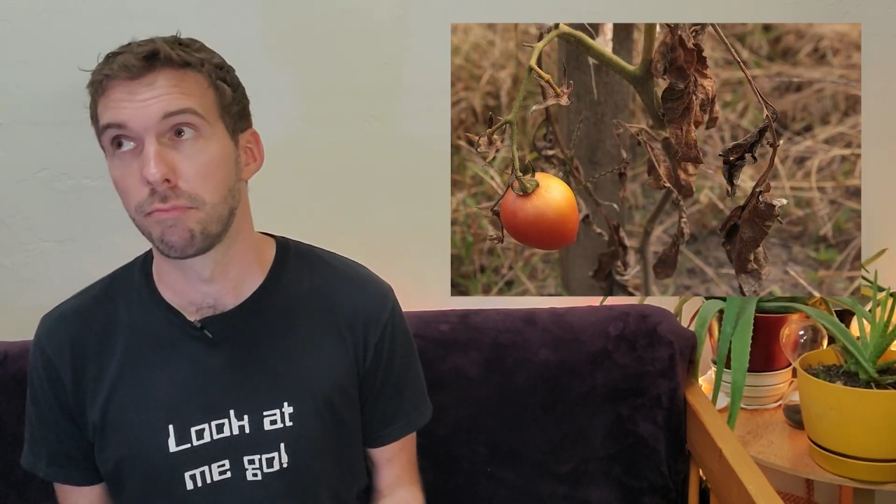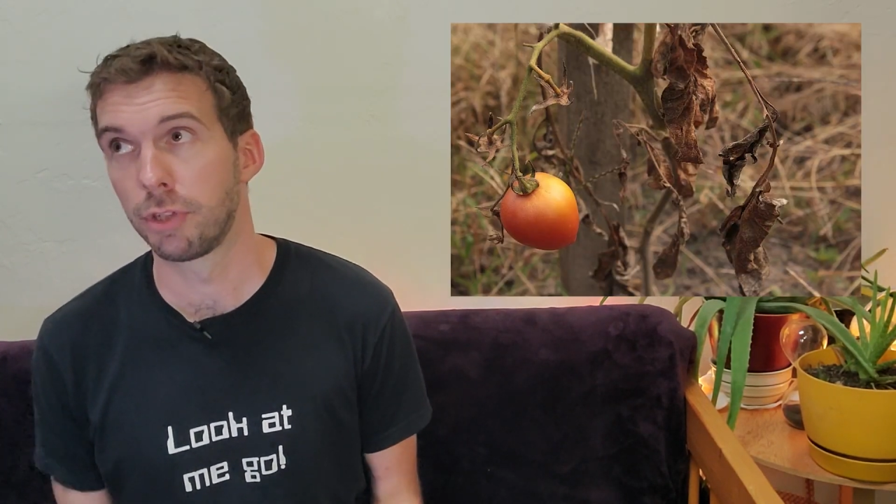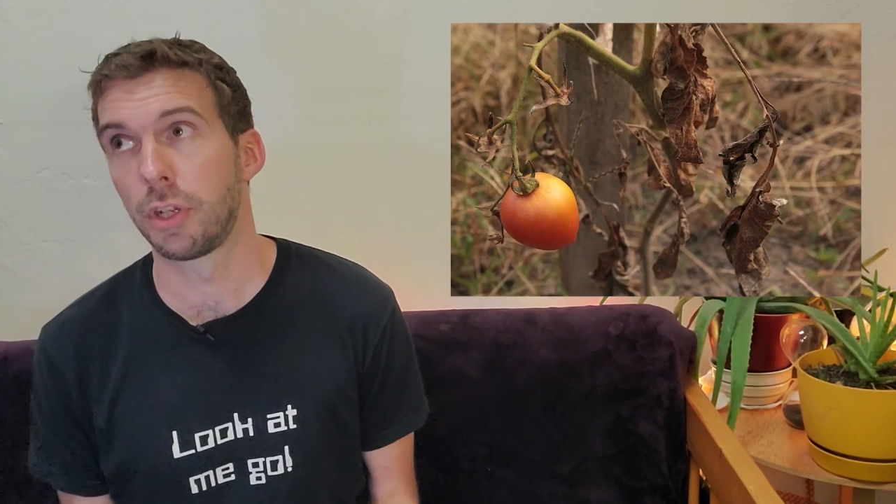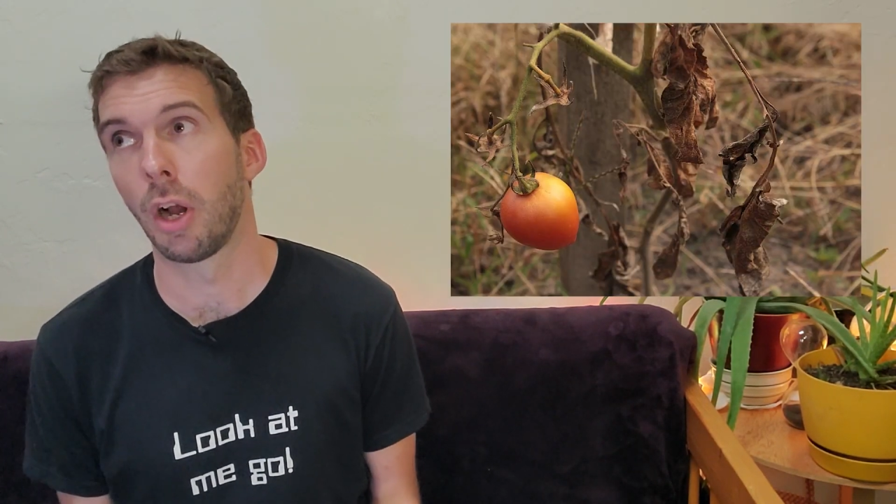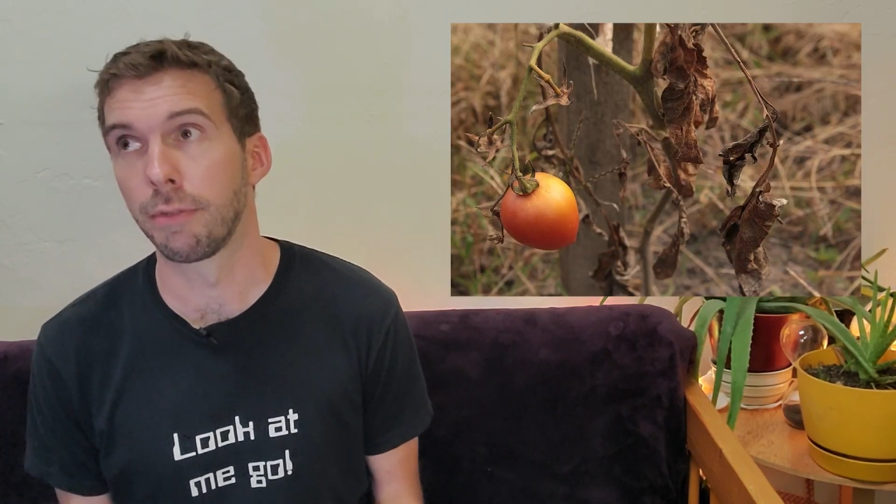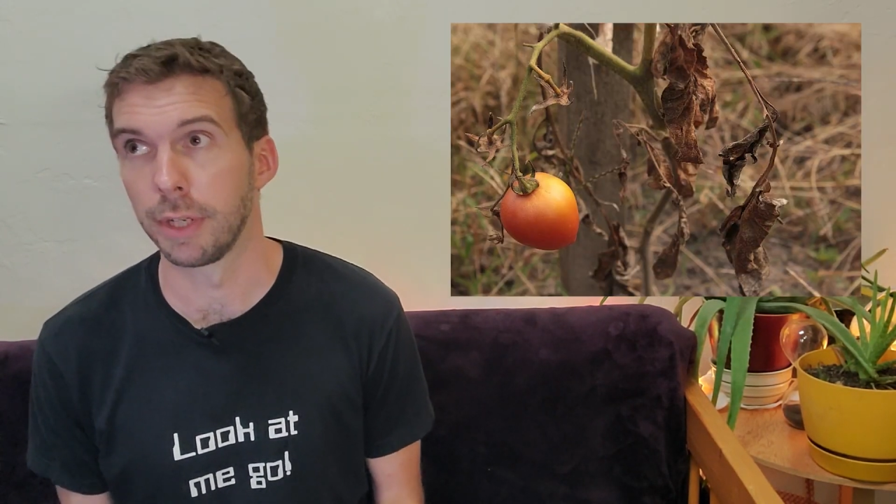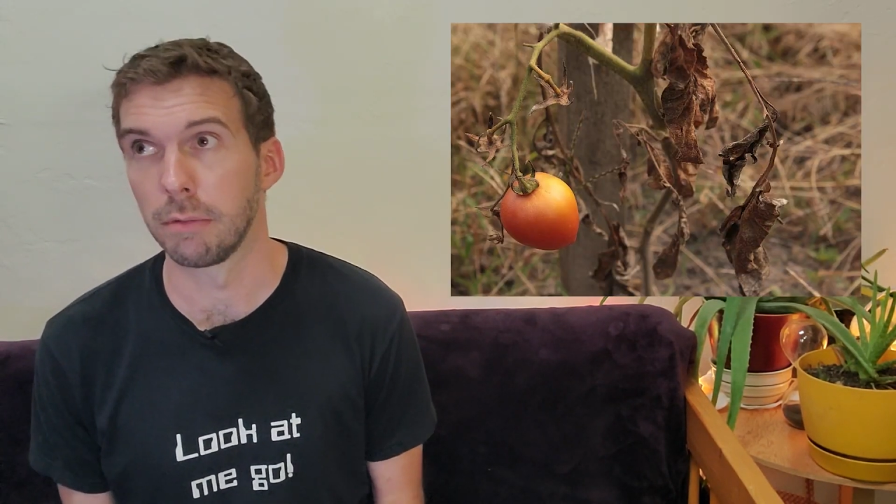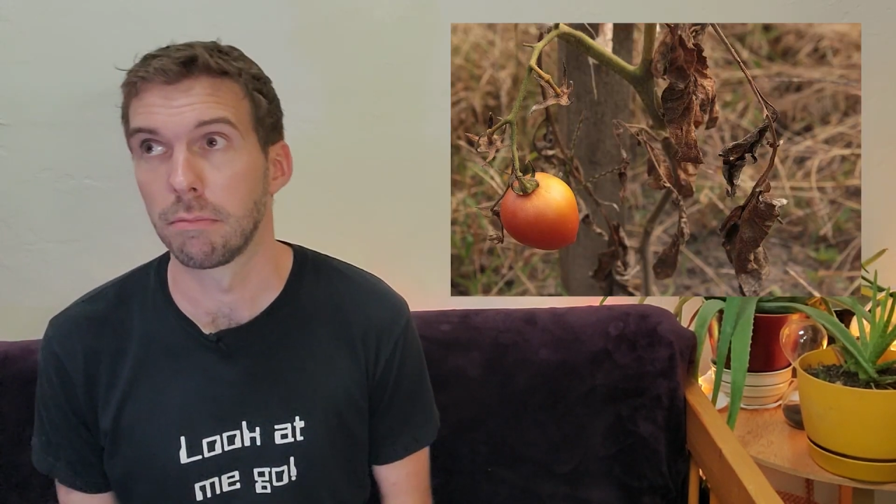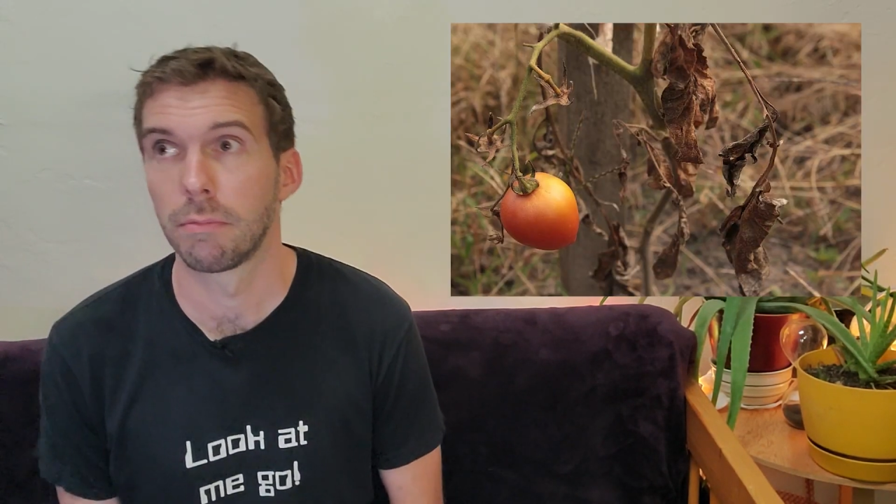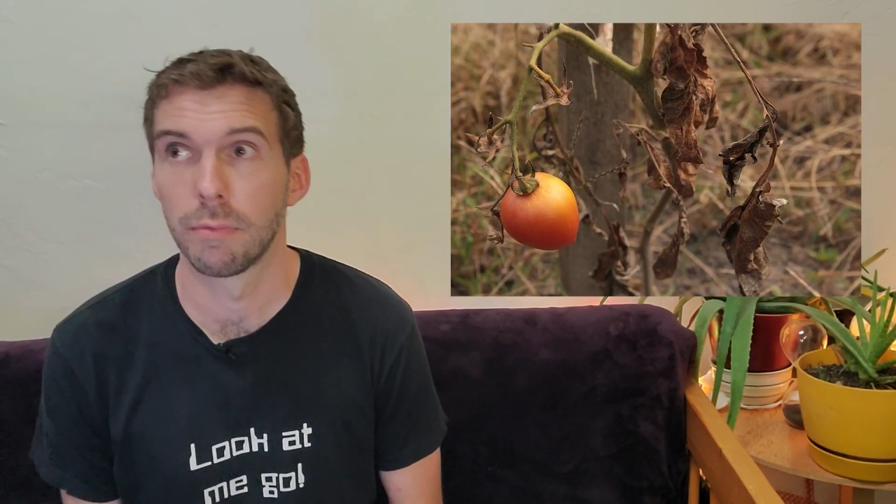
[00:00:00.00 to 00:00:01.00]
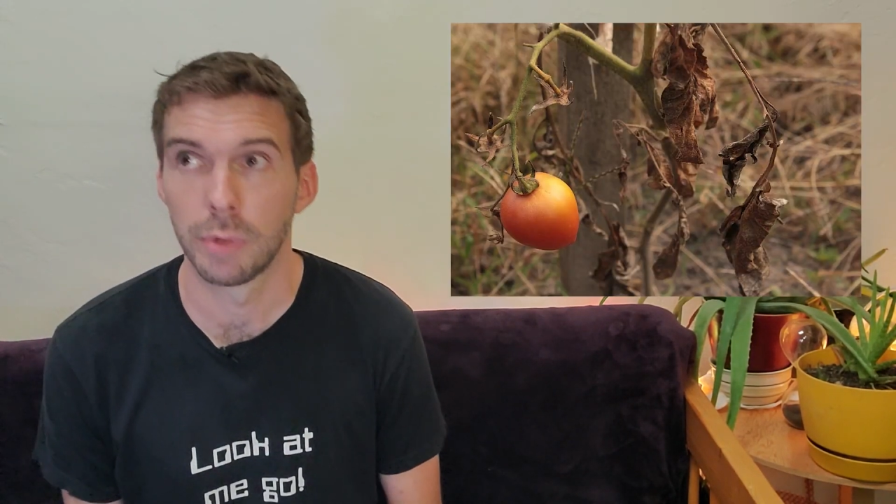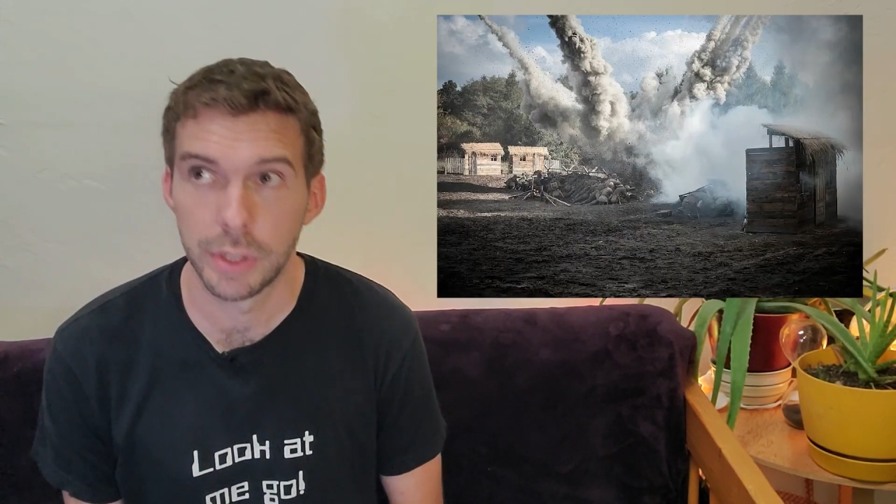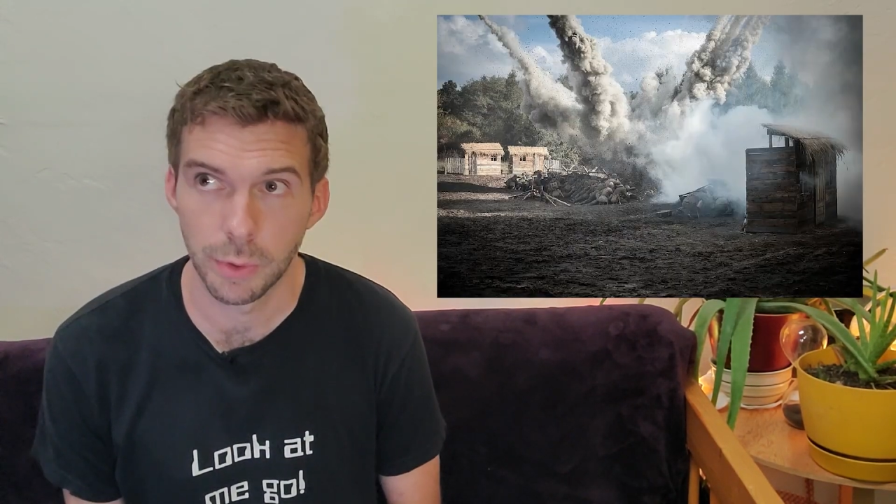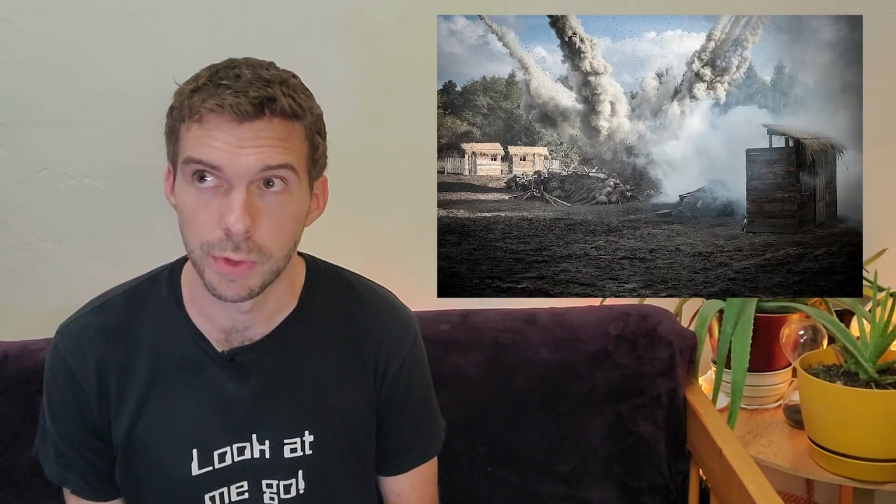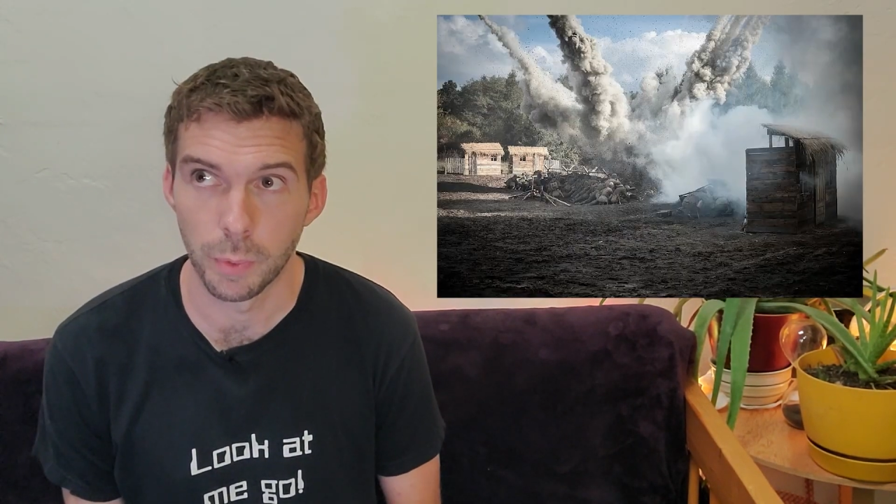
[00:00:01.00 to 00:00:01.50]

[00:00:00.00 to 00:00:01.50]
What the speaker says: starving, resource